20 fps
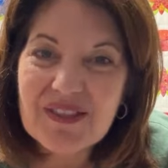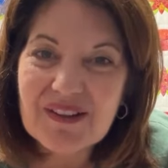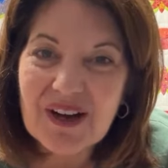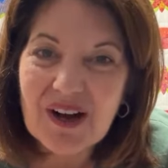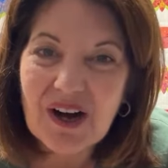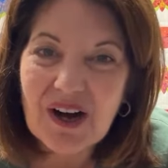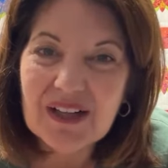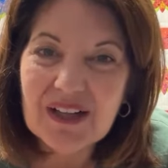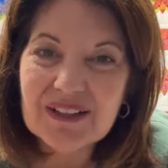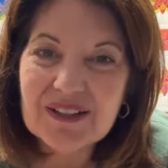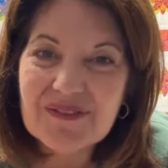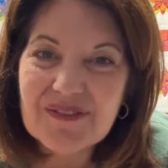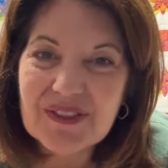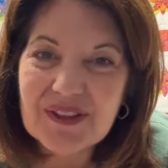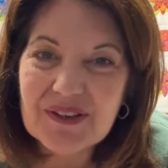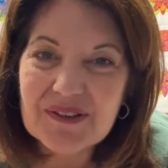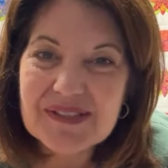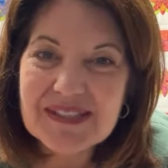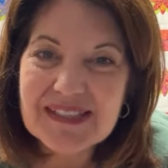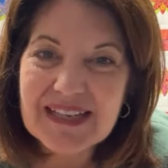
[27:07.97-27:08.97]
all of
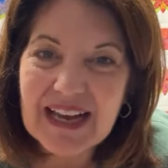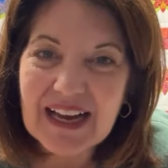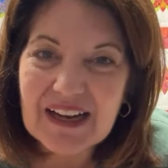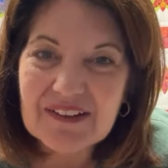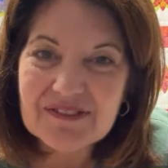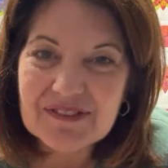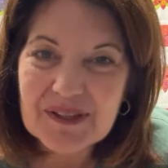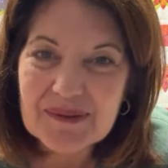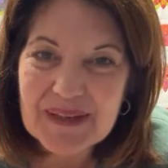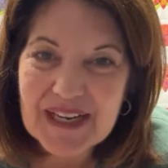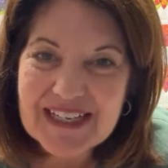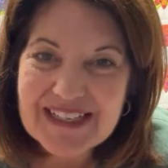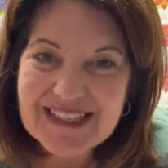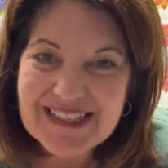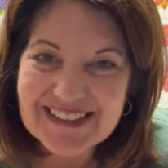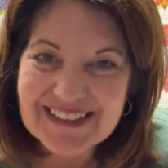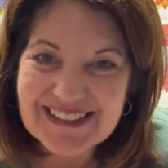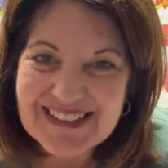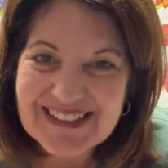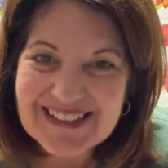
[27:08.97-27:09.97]
those
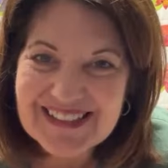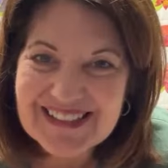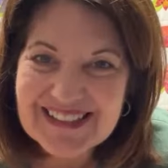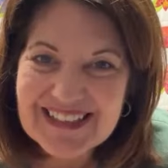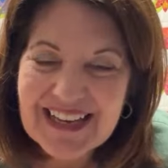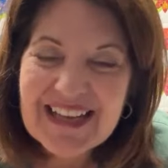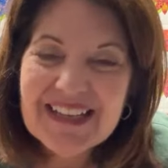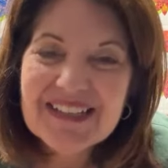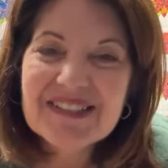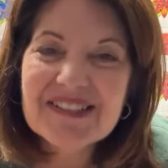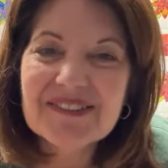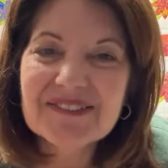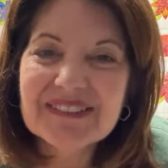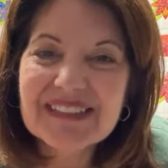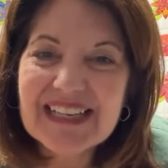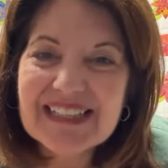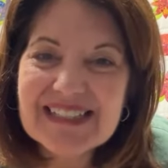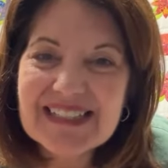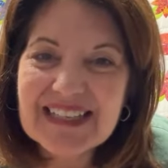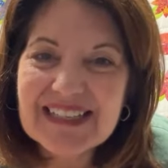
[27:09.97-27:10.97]
affirmations. So
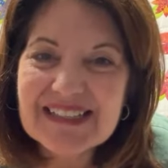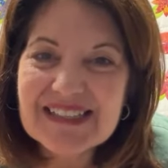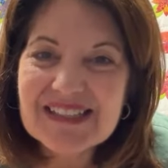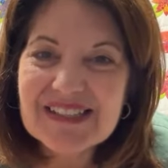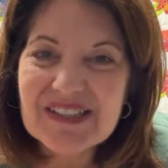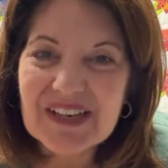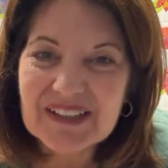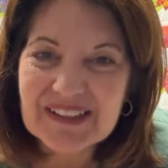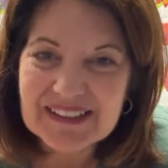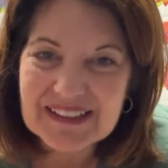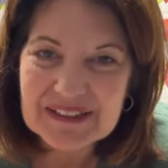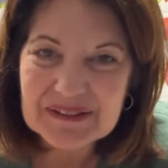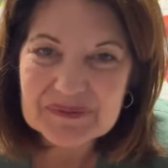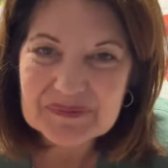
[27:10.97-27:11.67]
let's get started.